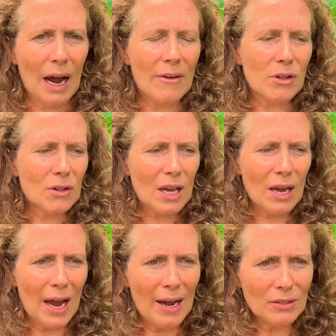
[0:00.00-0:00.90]
And that their
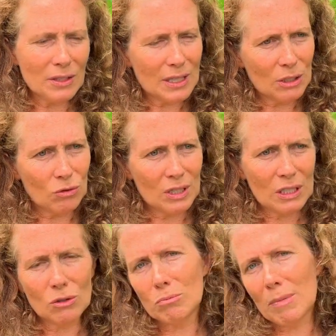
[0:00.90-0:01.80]
houses, their
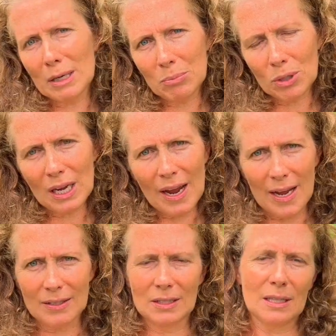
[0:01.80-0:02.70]
traditional mud brick
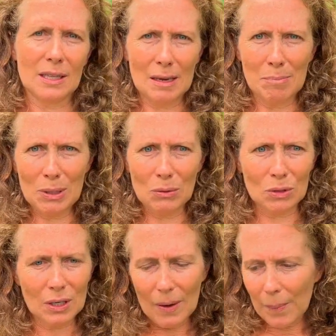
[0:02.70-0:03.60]
houses that they
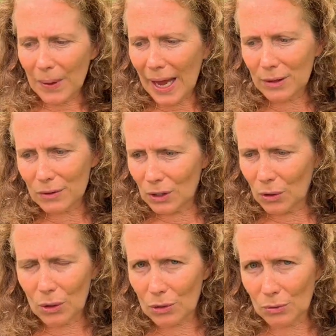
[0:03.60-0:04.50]
built out of the
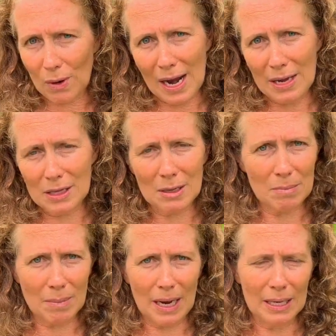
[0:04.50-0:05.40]
earth around
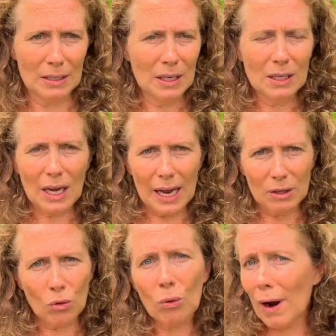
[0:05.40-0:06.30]
them and
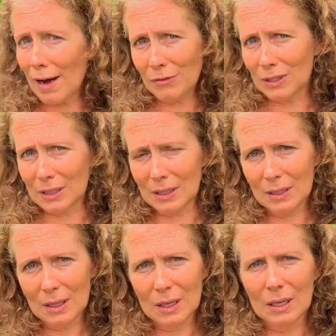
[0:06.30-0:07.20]
crafted
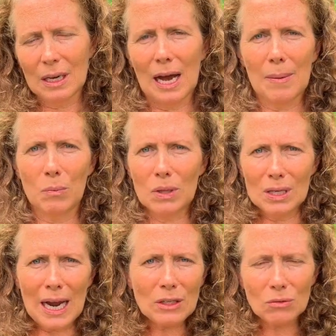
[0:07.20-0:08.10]
with
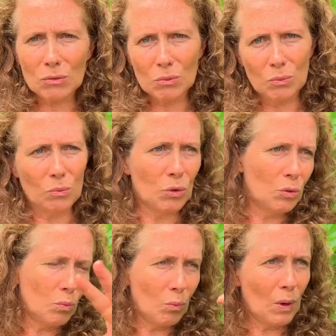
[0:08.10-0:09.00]
natural
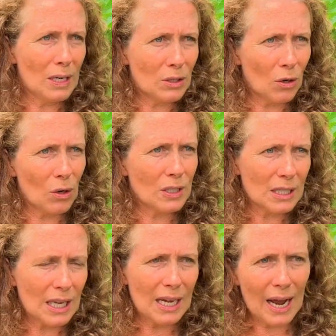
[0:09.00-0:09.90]
wood windows
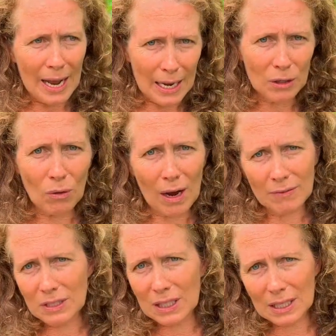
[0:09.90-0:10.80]
that they'd
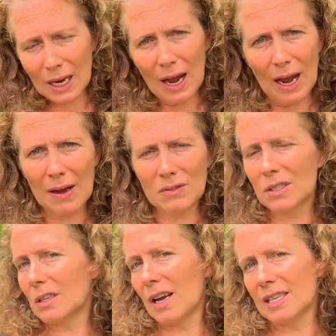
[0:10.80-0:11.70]
handcrafted and carved
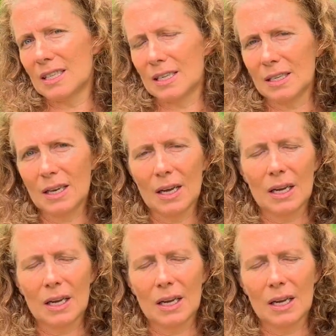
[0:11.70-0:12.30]
designs in,